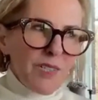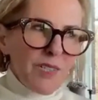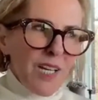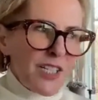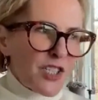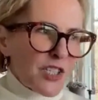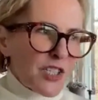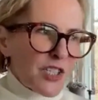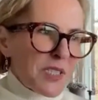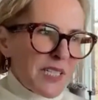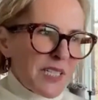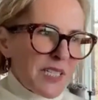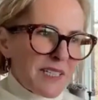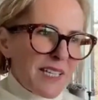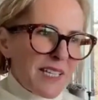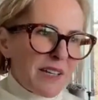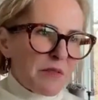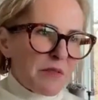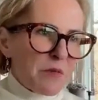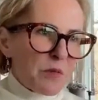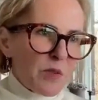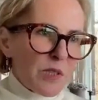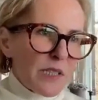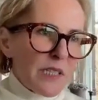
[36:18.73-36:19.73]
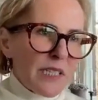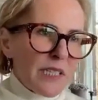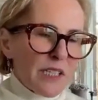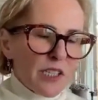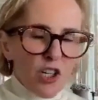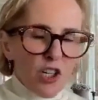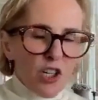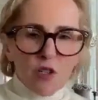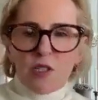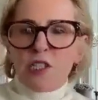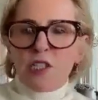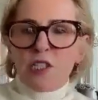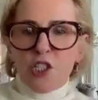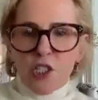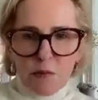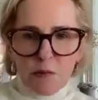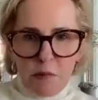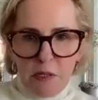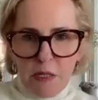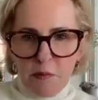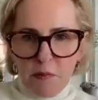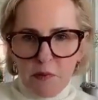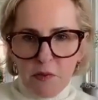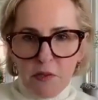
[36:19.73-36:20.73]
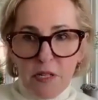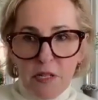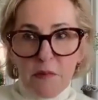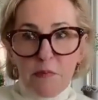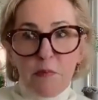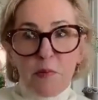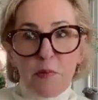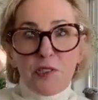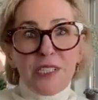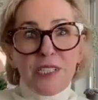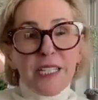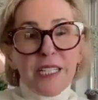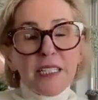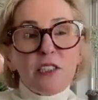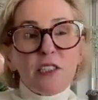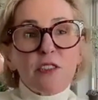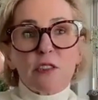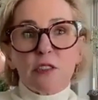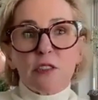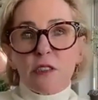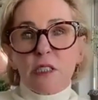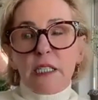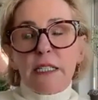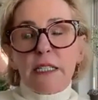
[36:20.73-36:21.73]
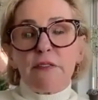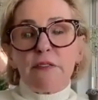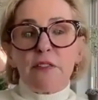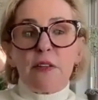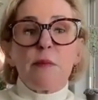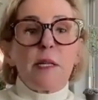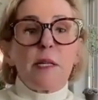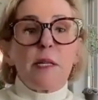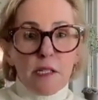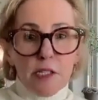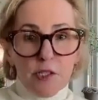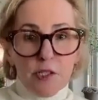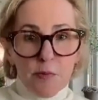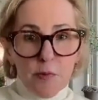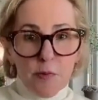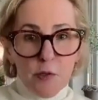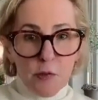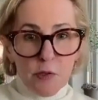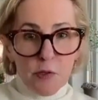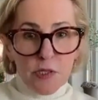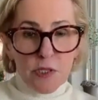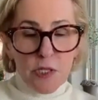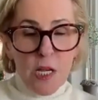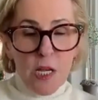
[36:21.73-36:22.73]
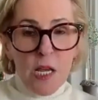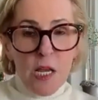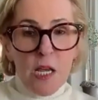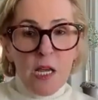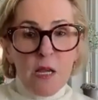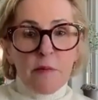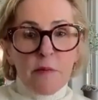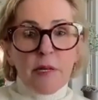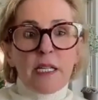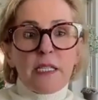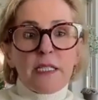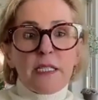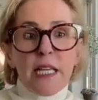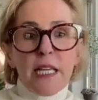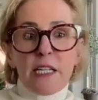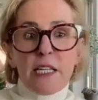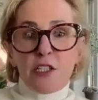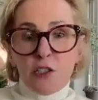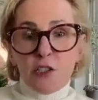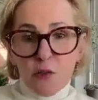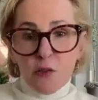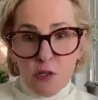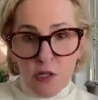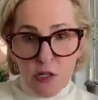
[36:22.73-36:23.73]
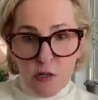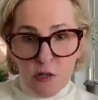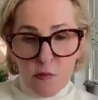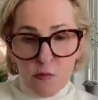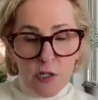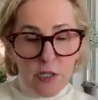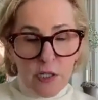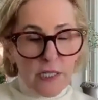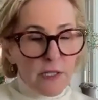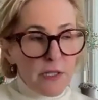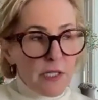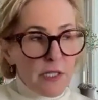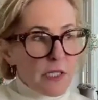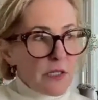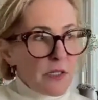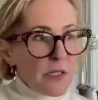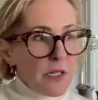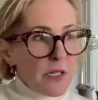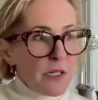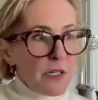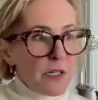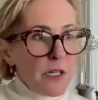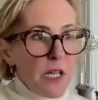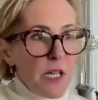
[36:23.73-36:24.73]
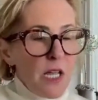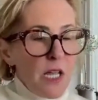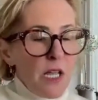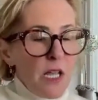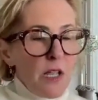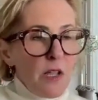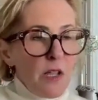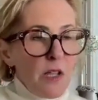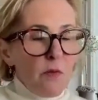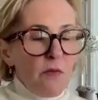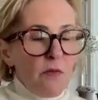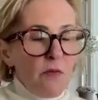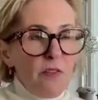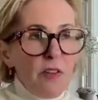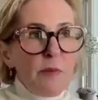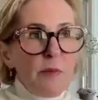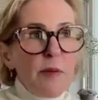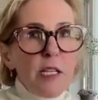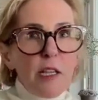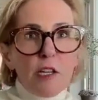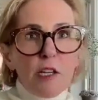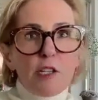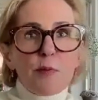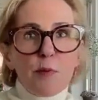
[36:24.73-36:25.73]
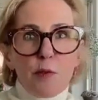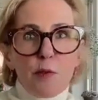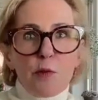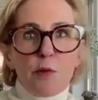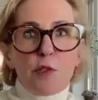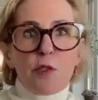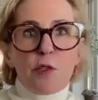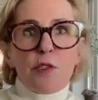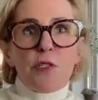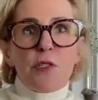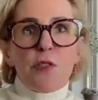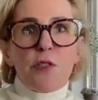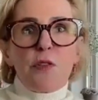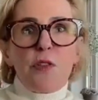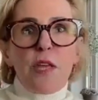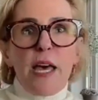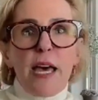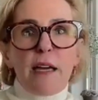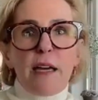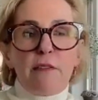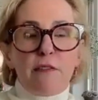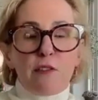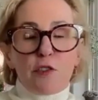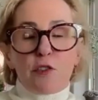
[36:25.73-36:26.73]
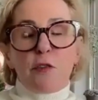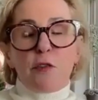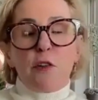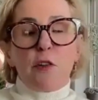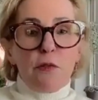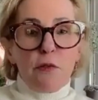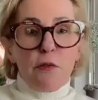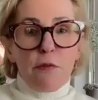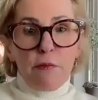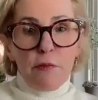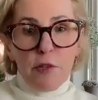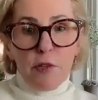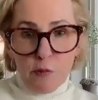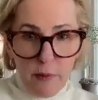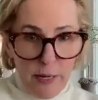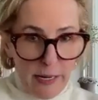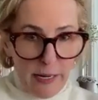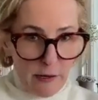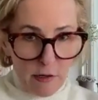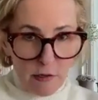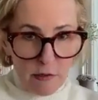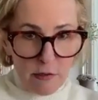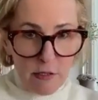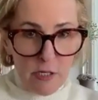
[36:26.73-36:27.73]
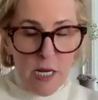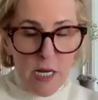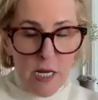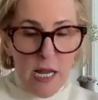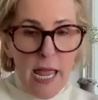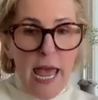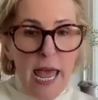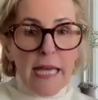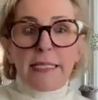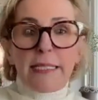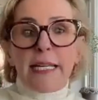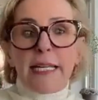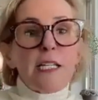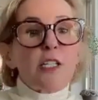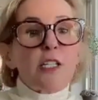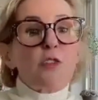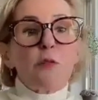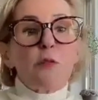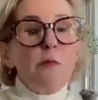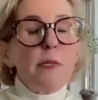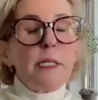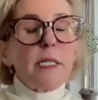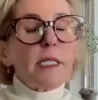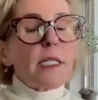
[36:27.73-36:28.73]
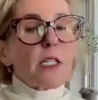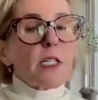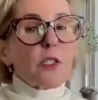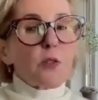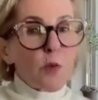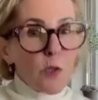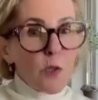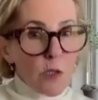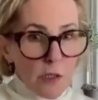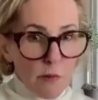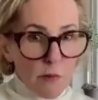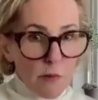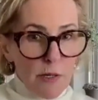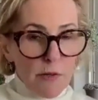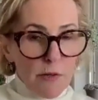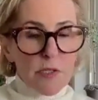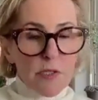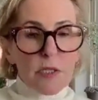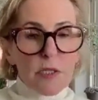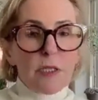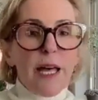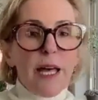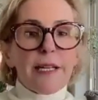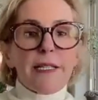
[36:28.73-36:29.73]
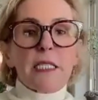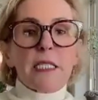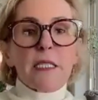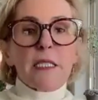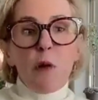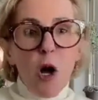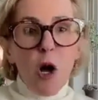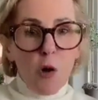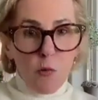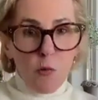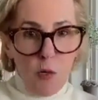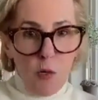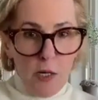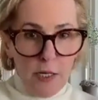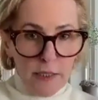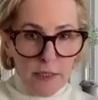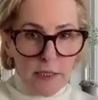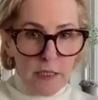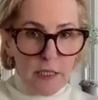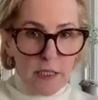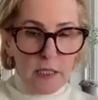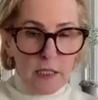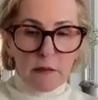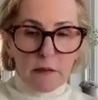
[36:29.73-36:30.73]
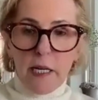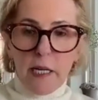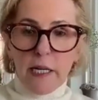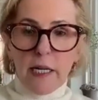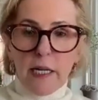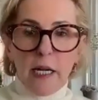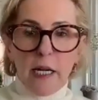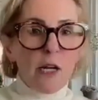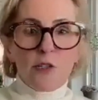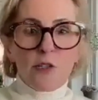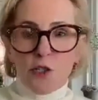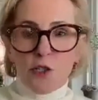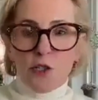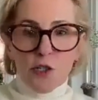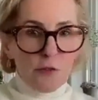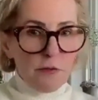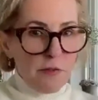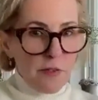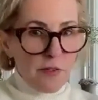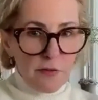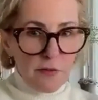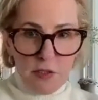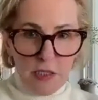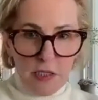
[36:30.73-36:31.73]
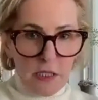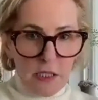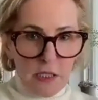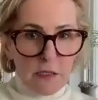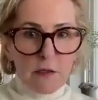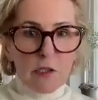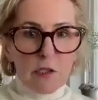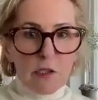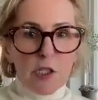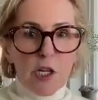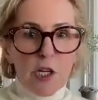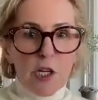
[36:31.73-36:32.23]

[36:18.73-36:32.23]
I just think that really encouraging people, particularly female entrepreneurs, because as you know, Margee, the female entrepreneurs that, first of all, they're rare, and getting to 1 million is really rare. There's a lot of small ones that are like under 250,